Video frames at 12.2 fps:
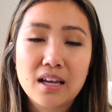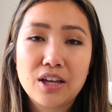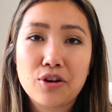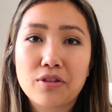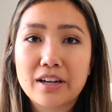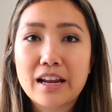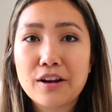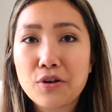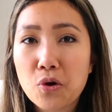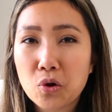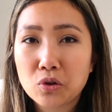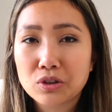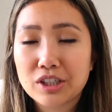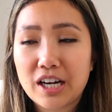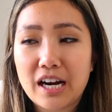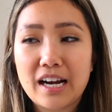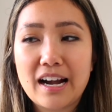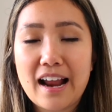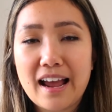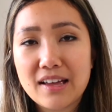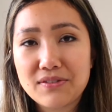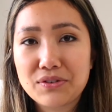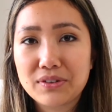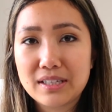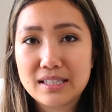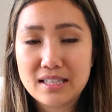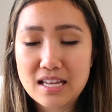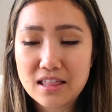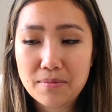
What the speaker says: you know, they're getting older and I haven't really seen